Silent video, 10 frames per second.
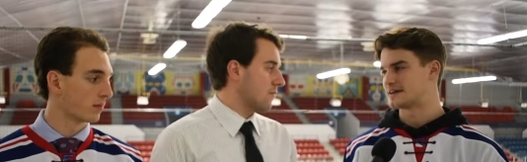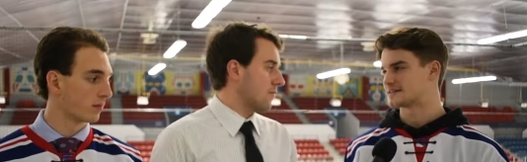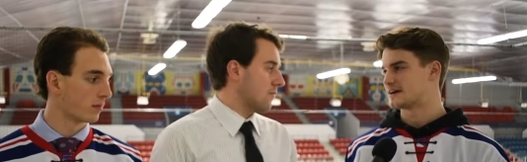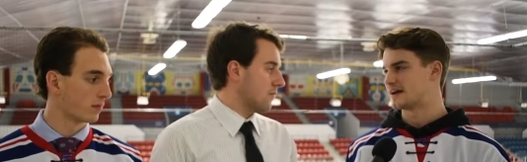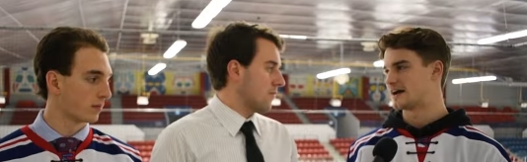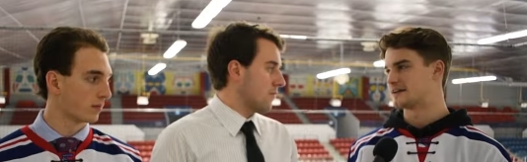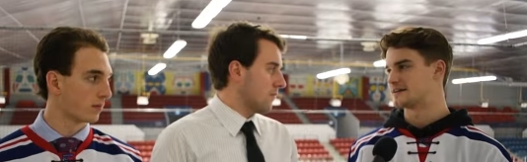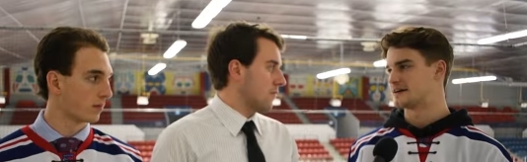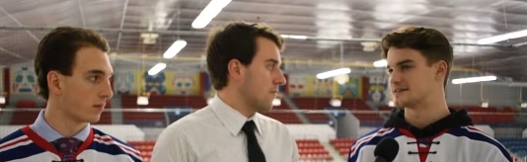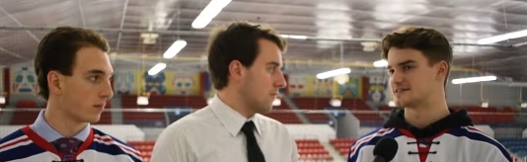Speaker 1: kind of had
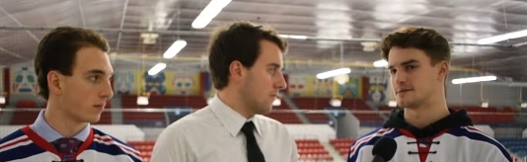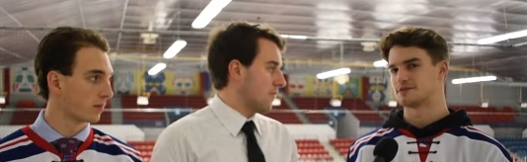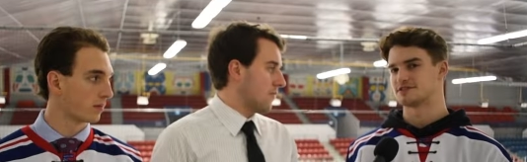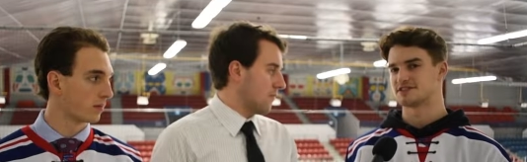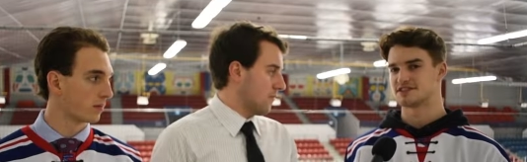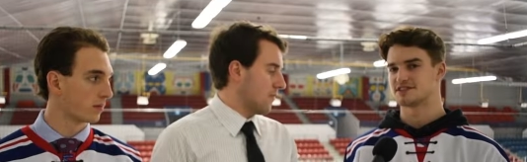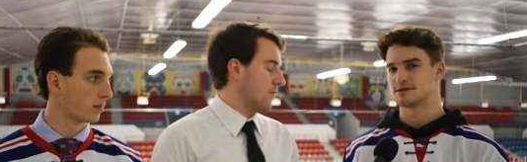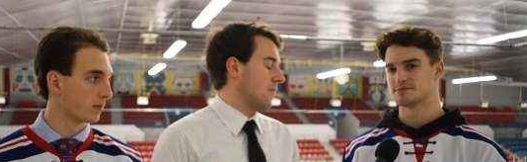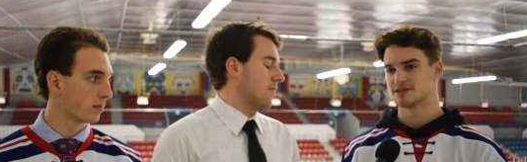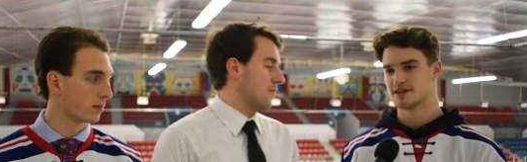uh, similar
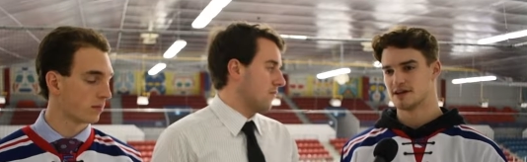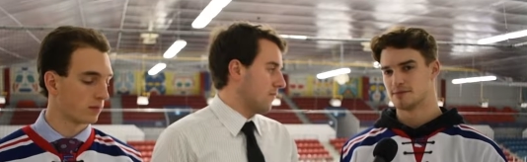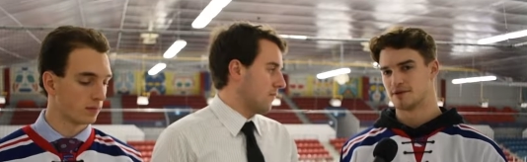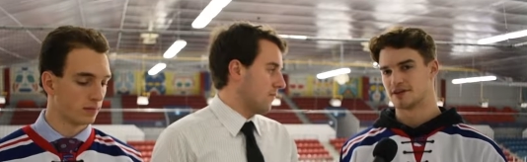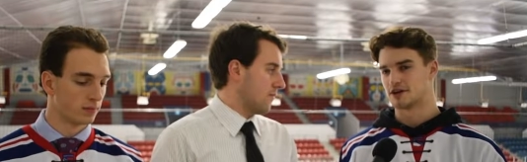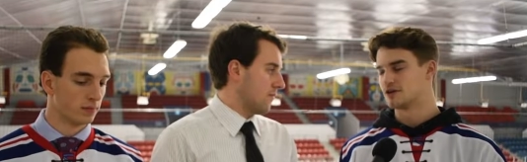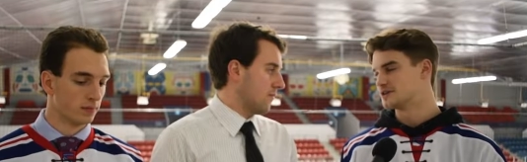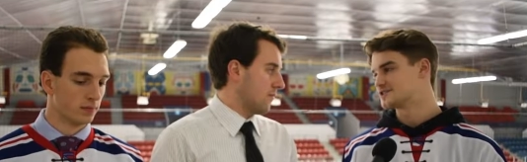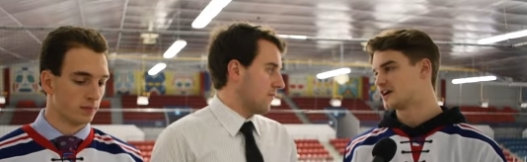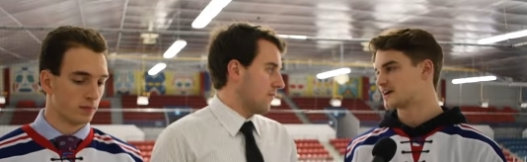systems but they're
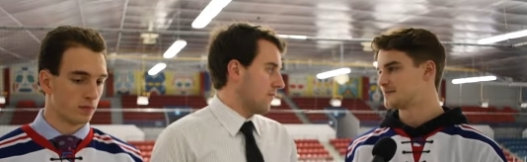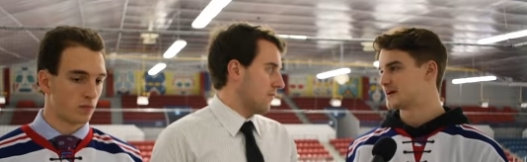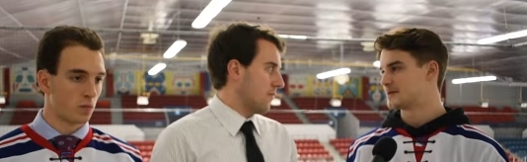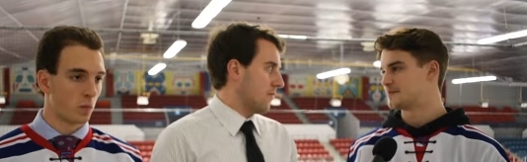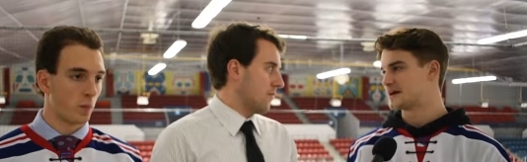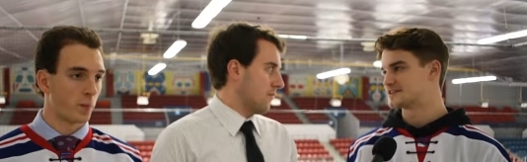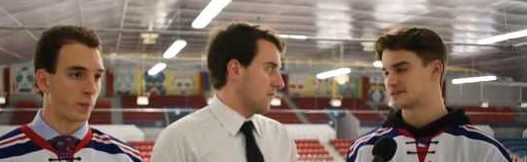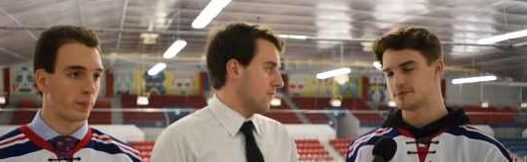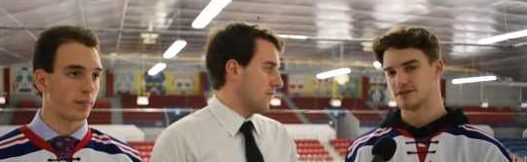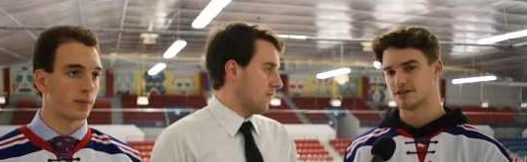always talking to me on the bench,
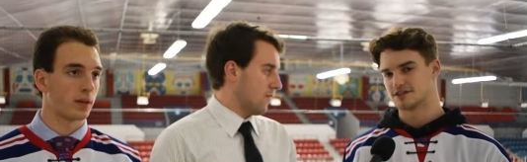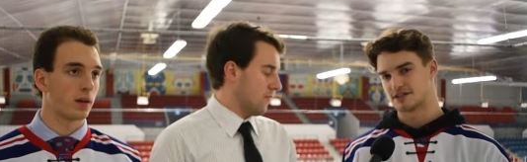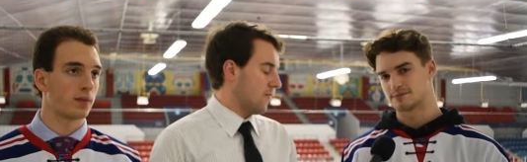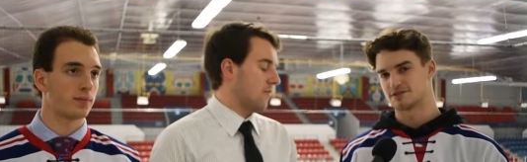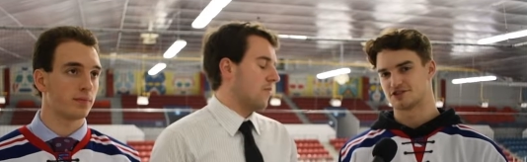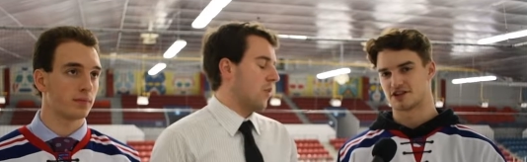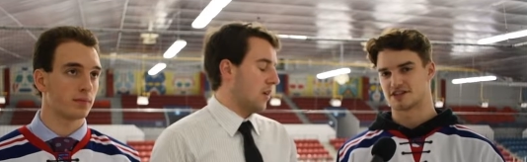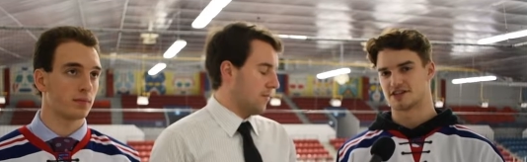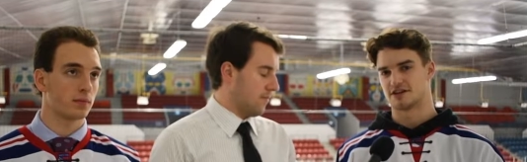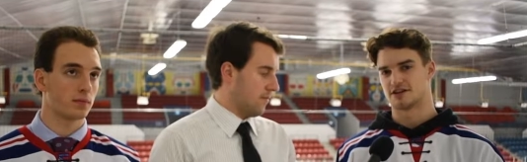giving me little tips and
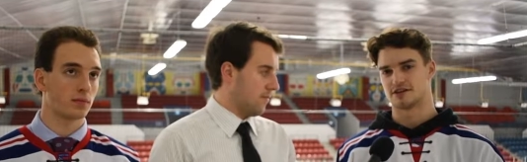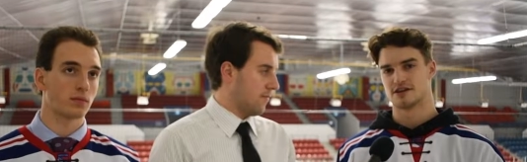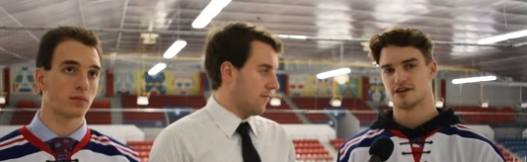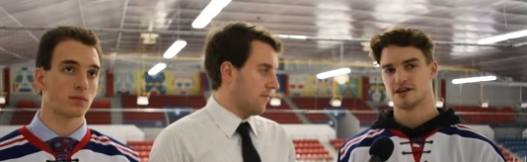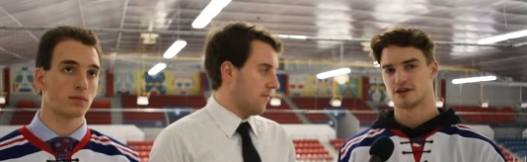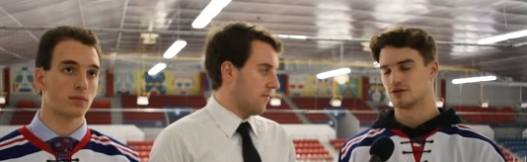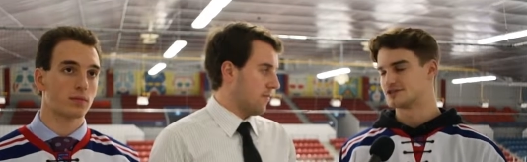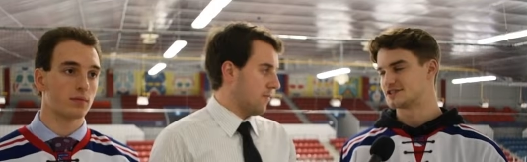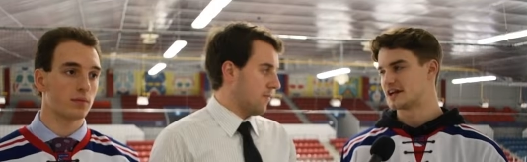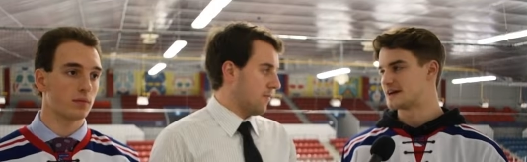tricks here.
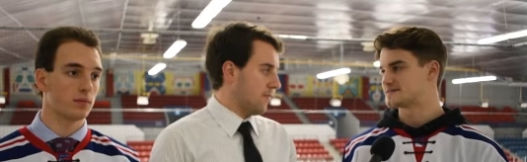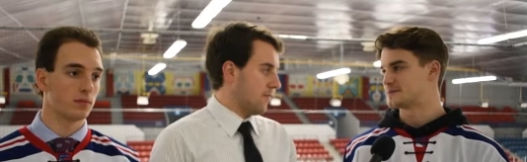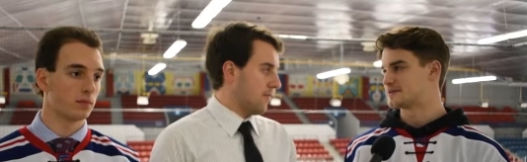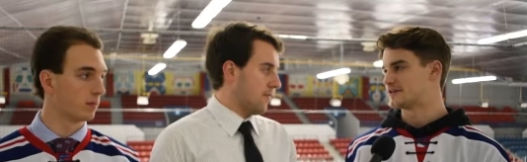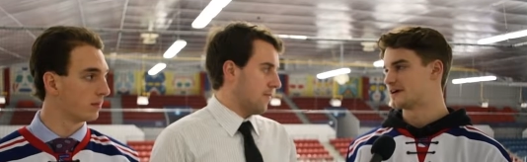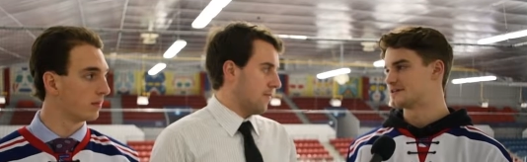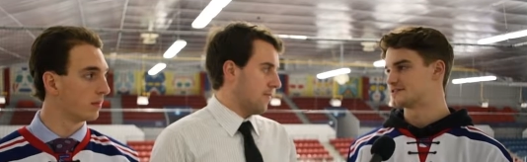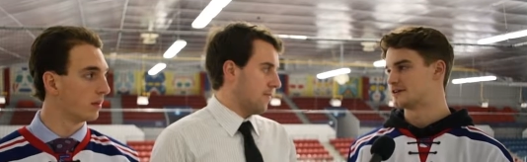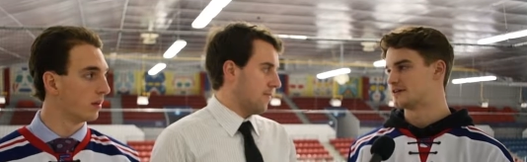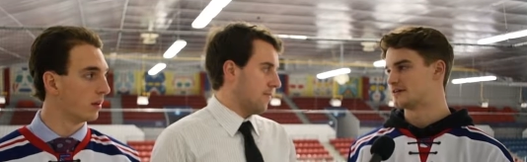Coaching staff's been great,
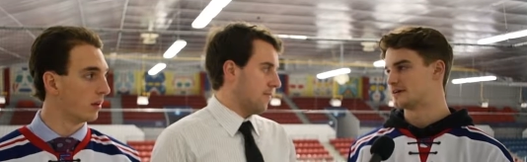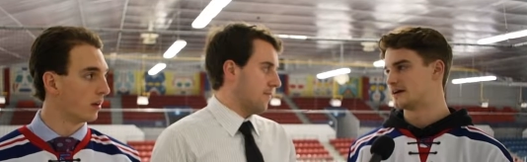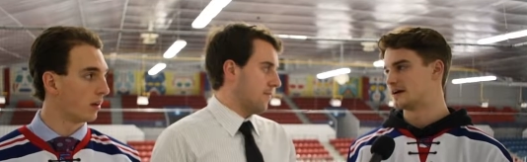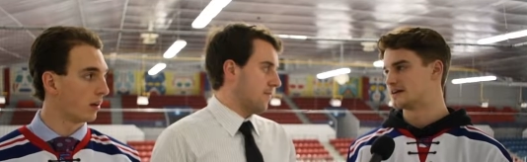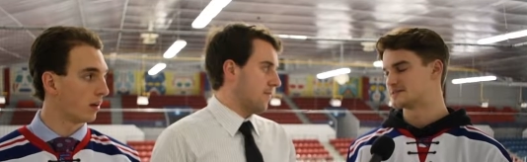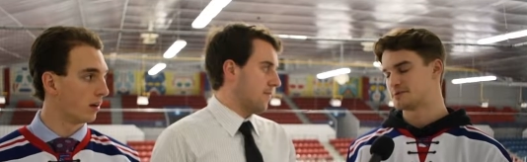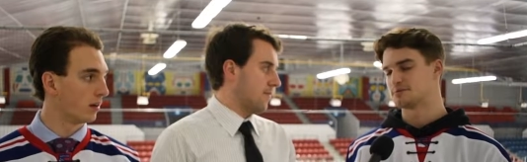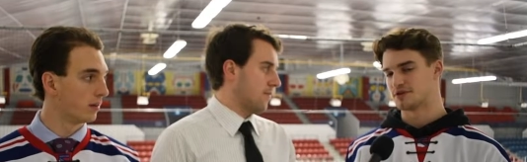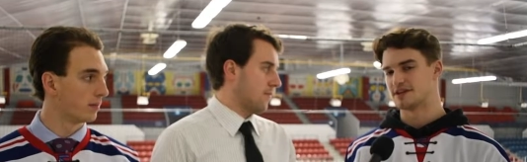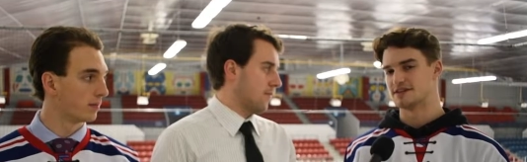so uh, it's been
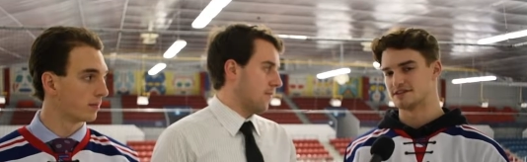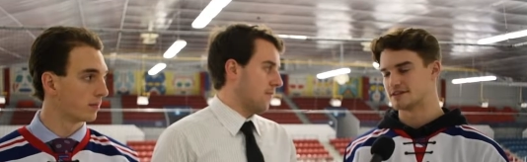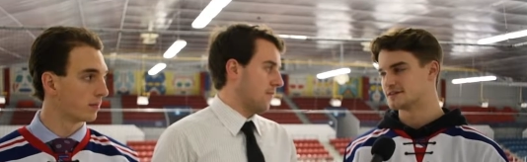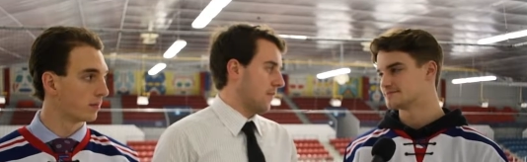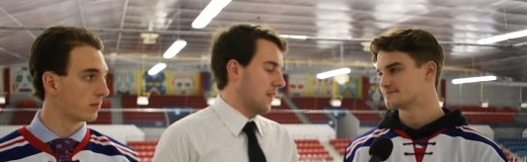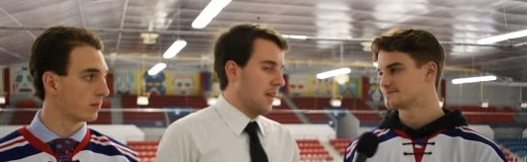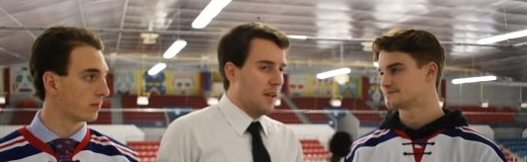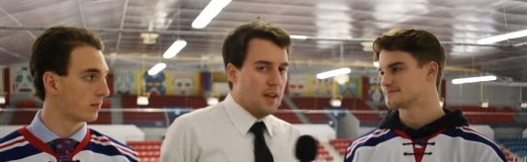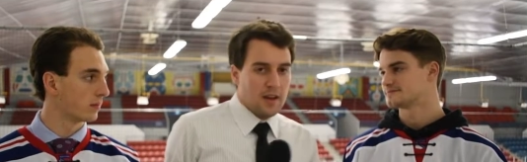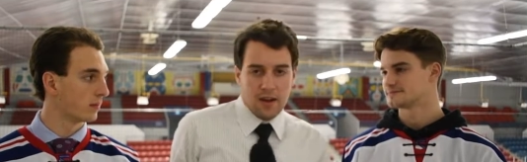pretty easy.
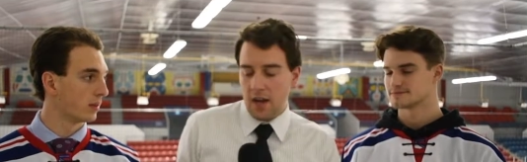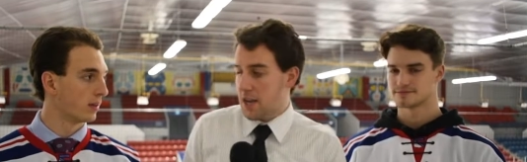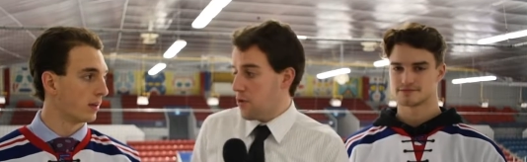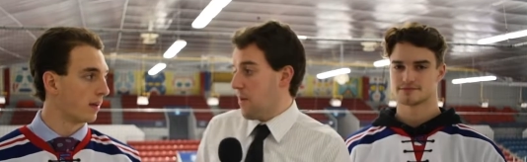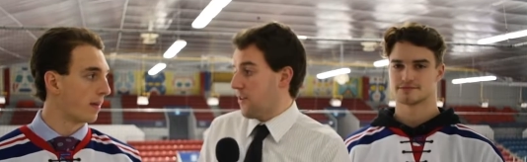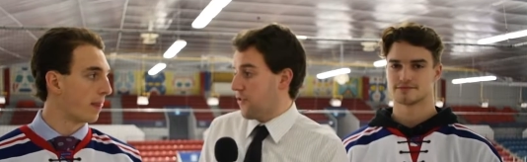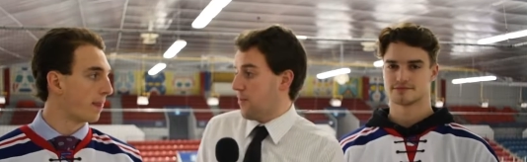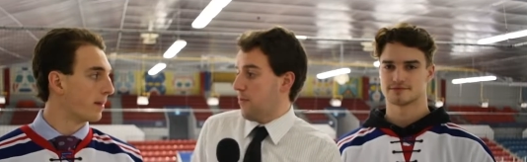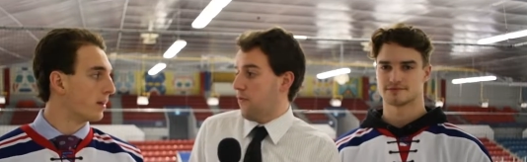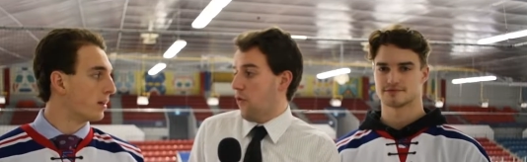And you mentioned
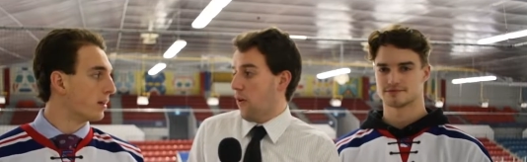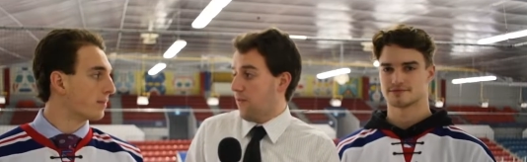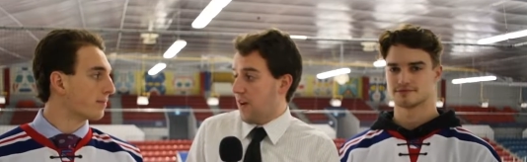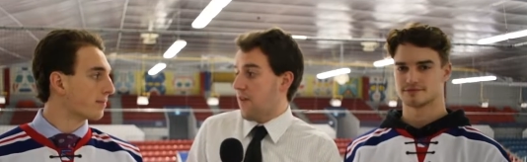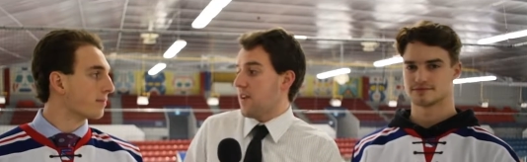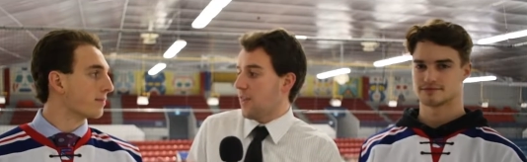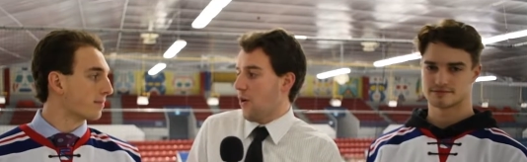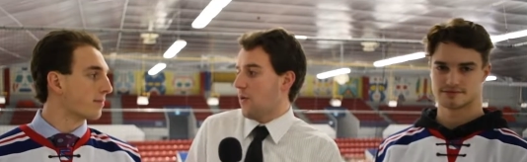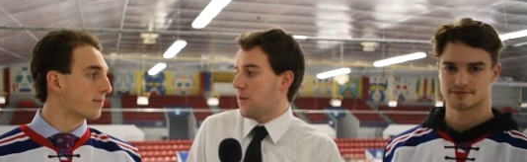it before, very
Speaker 2: loaded